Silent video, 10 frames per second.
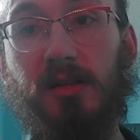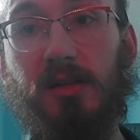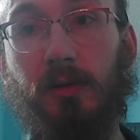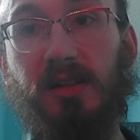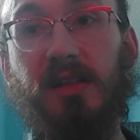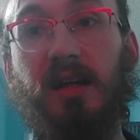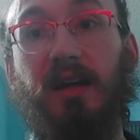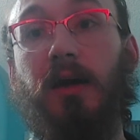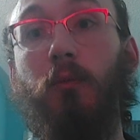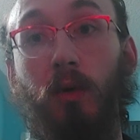So it's
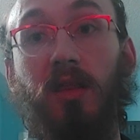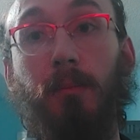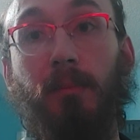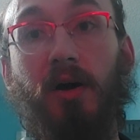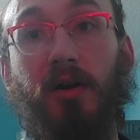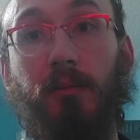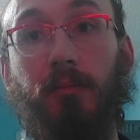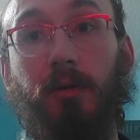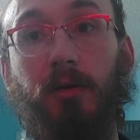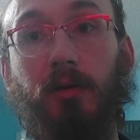sitting at one of the bottom,